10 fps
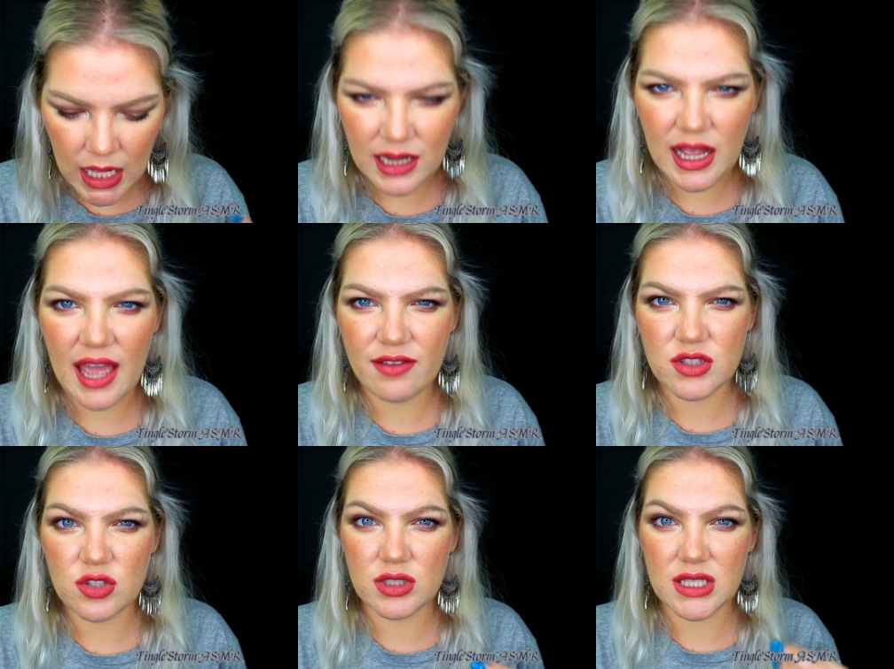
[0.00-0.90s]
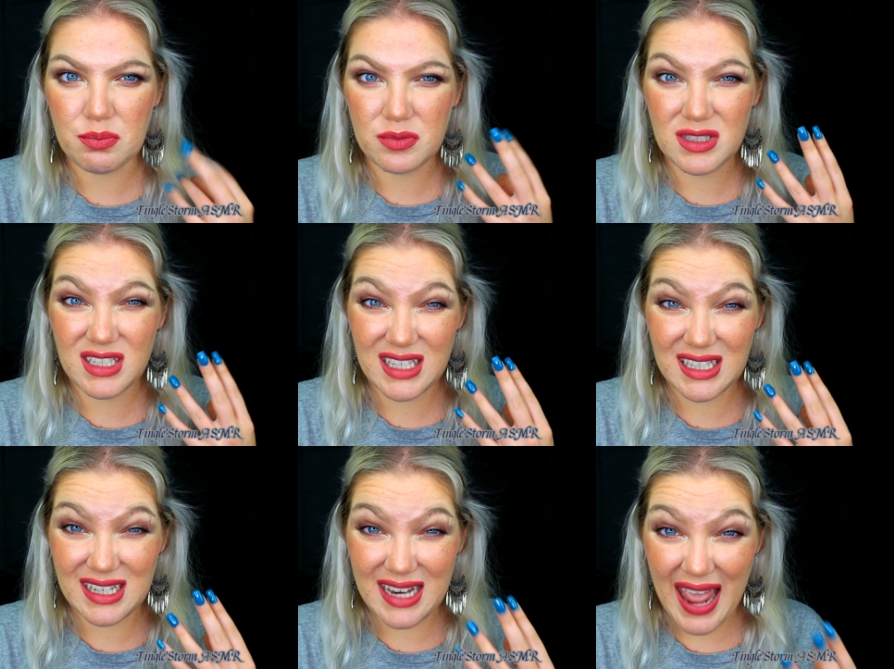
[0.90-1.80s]
I'll have to
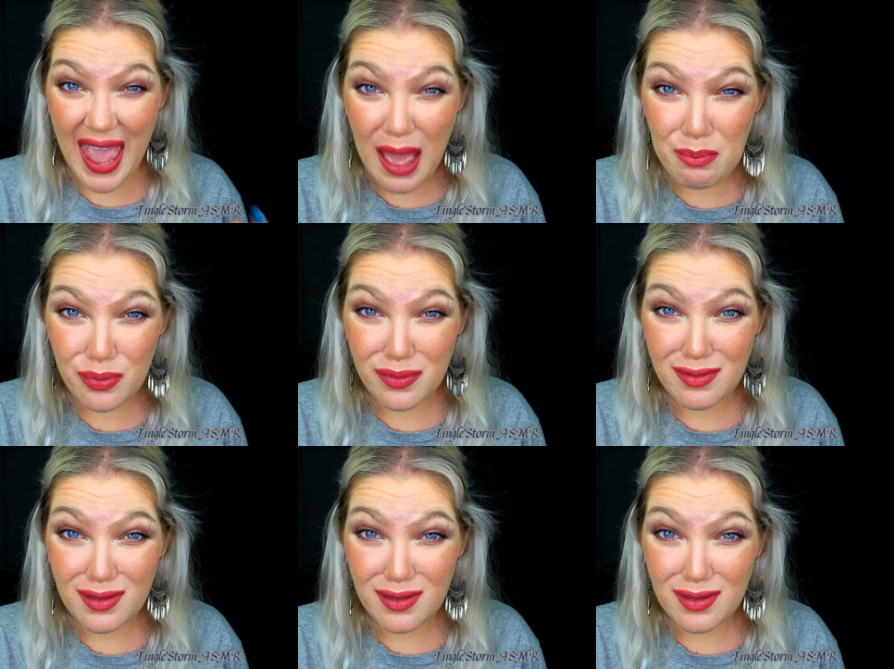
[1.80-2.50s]
kidnap